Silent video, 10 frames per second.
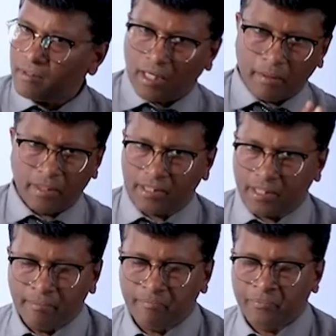her
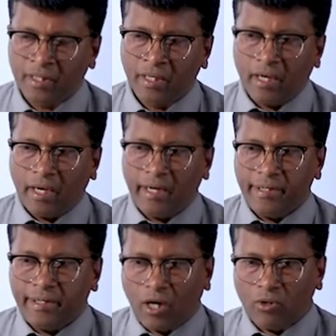mother,
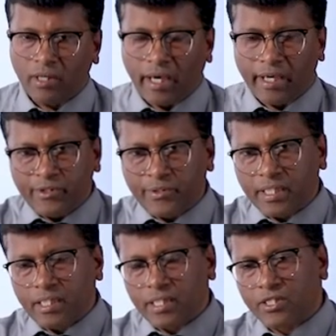and now the
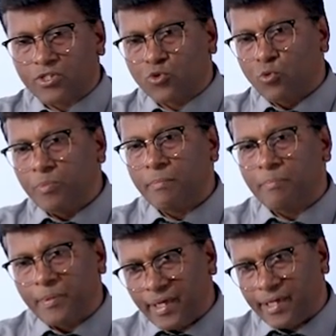annuity is to be
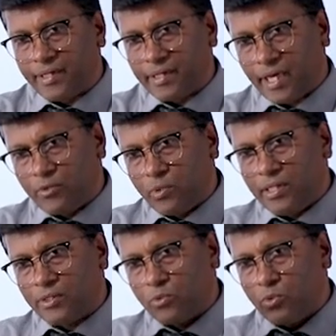paid
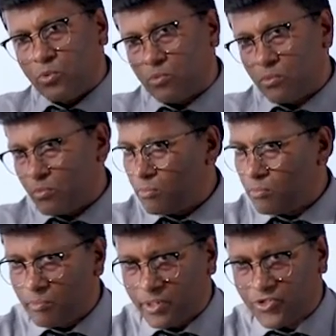annually to
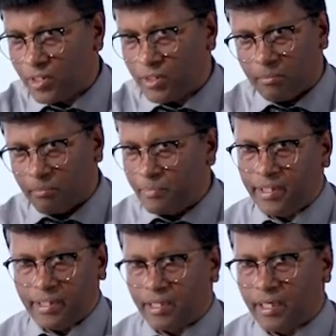Mr.
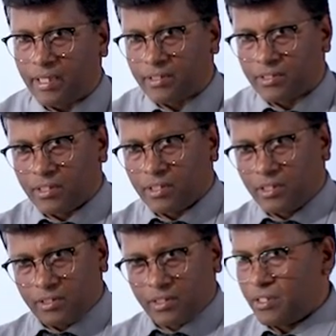B, as
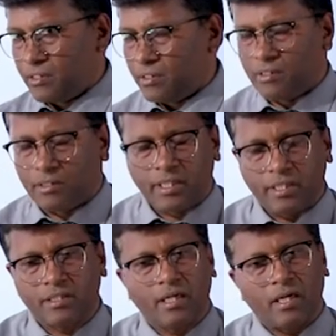he
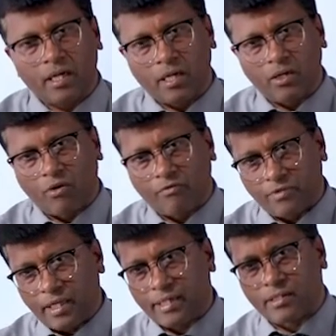is the uncle of
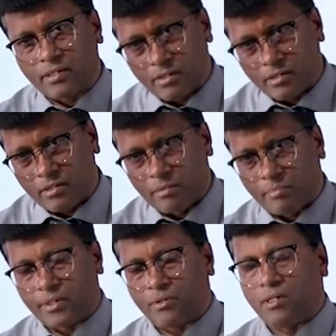that
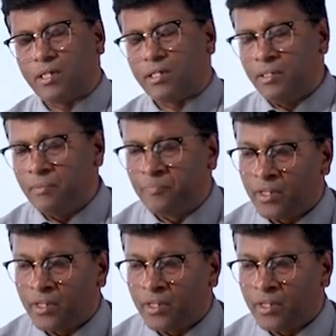particular girl.